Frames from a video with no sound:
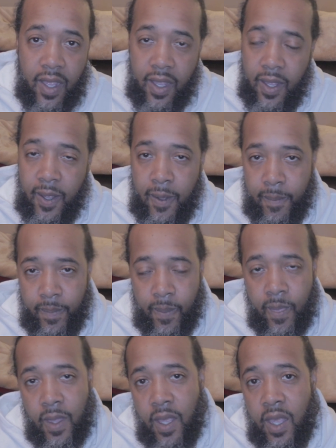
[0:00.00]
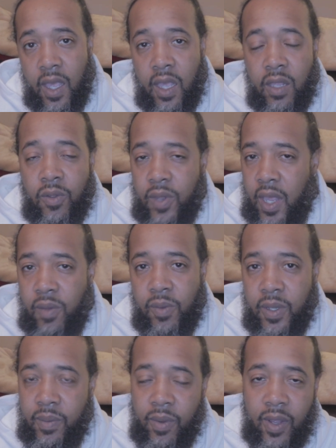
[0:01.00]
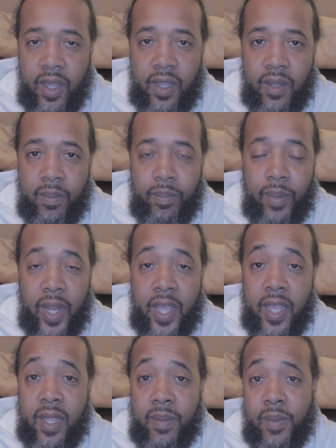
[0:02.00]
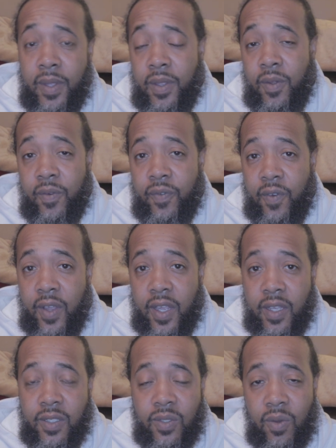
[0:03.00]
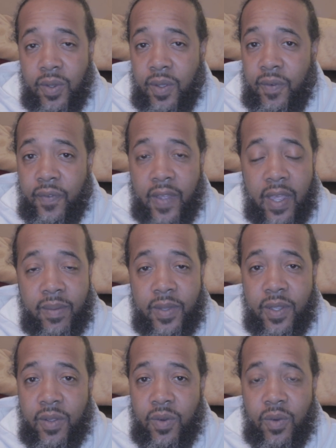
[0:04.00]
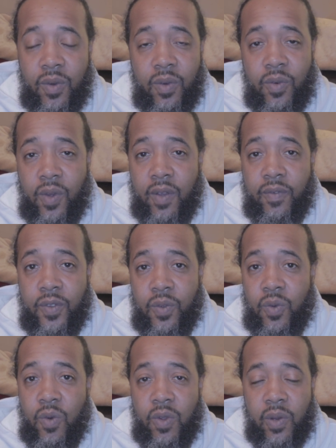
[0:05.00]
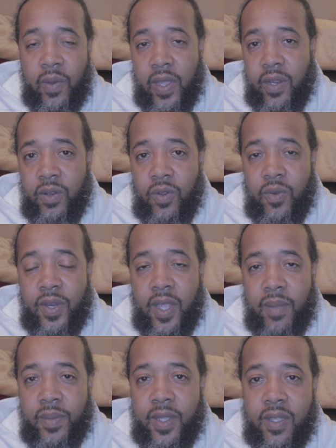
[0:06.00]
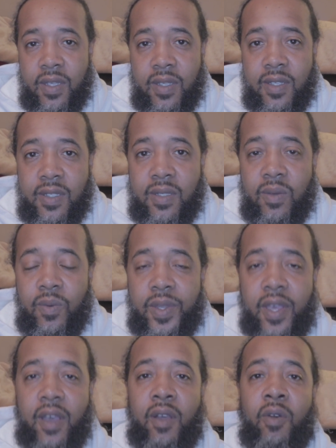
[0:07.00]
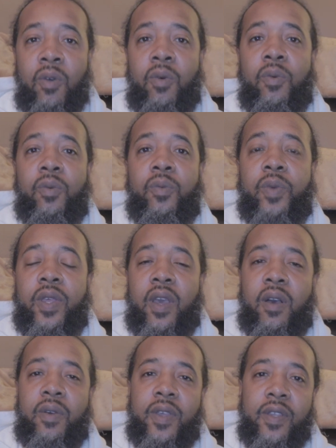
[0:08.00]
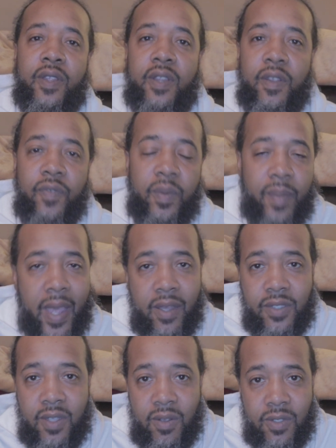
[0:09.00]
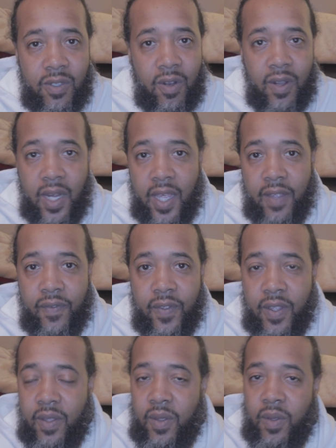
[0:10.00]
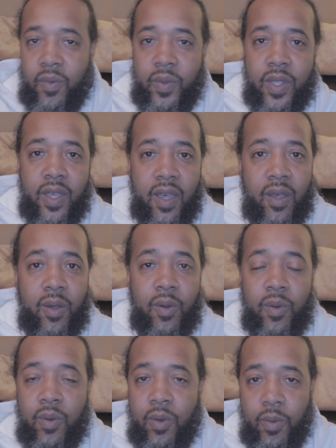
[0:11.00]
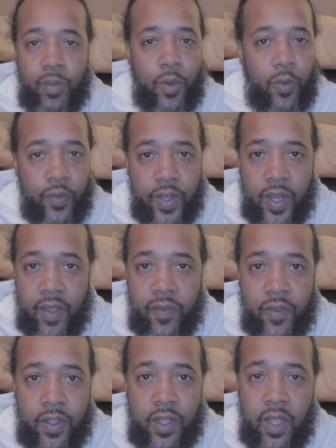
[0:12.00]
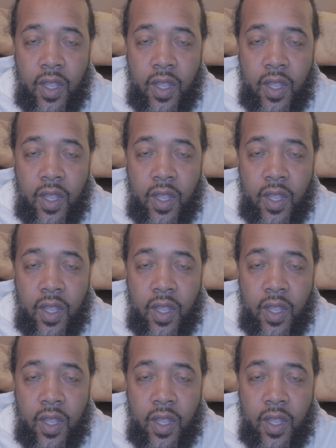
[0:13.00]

and and you can't really bring, blame your friends or your family or whoever you going around and doing that because we all we all hit different milestones in our life and we all moving different